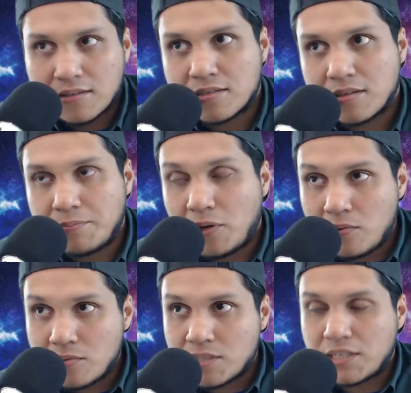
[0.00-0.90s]

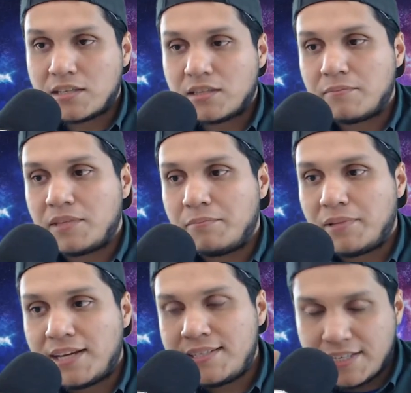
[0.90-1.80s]
Supposedly, the
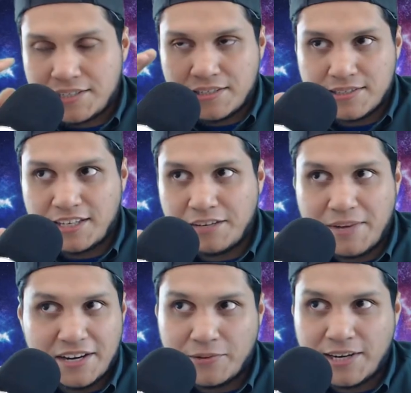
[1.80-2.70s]
PlayStation team
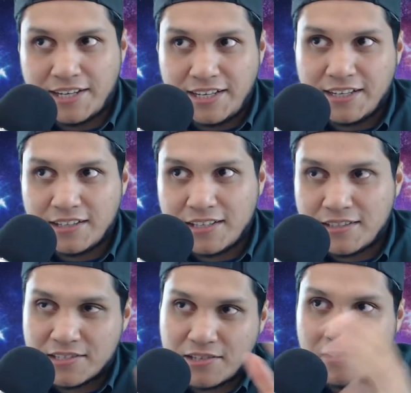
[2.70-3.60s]
had no idea that the
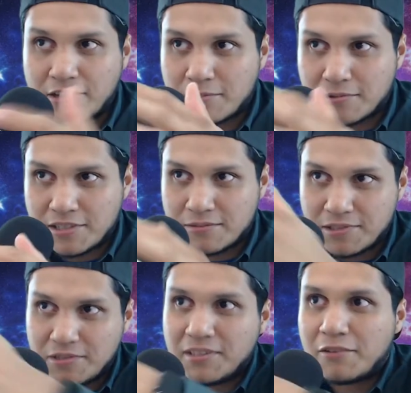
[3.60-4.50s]
Sony Corporation was
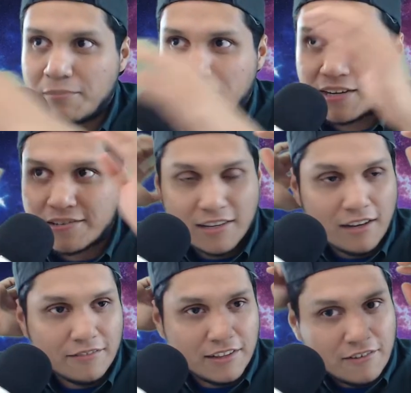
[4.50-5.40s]
doing that with
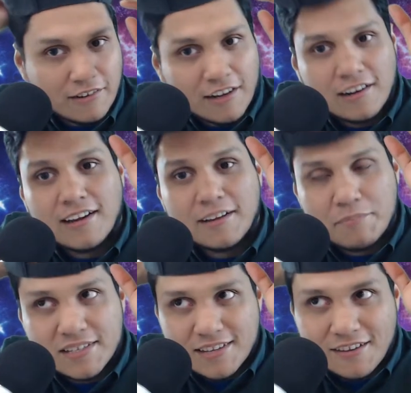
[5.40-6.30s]
Microsoft, and they were kind of like
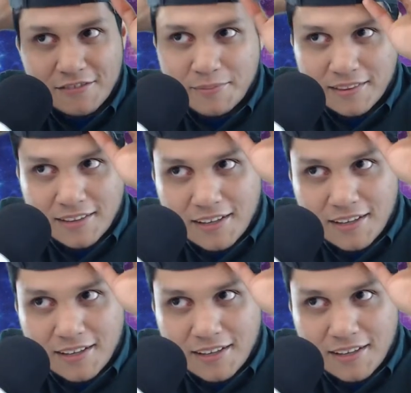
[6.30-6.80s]
pissed off about that.